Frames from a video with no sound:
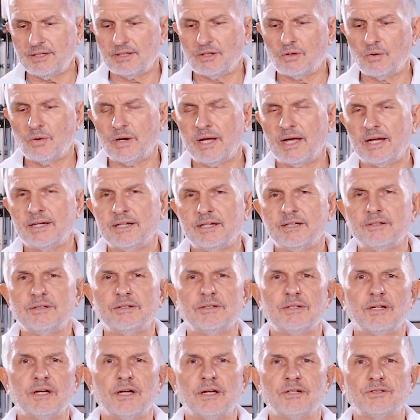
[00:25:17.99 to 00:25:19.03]
go ahead
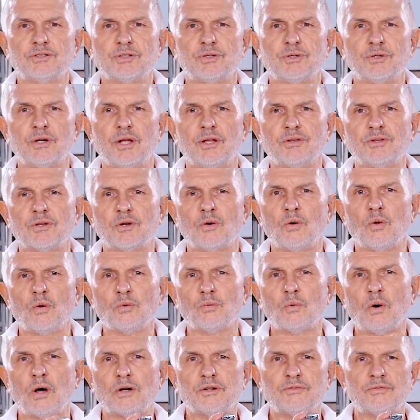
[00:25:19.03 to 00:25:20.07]
and turn on the cold
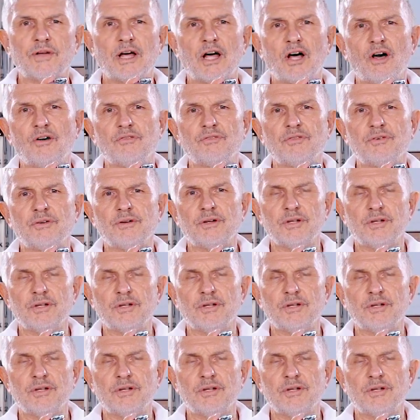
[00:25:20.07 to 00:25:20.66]
water valve,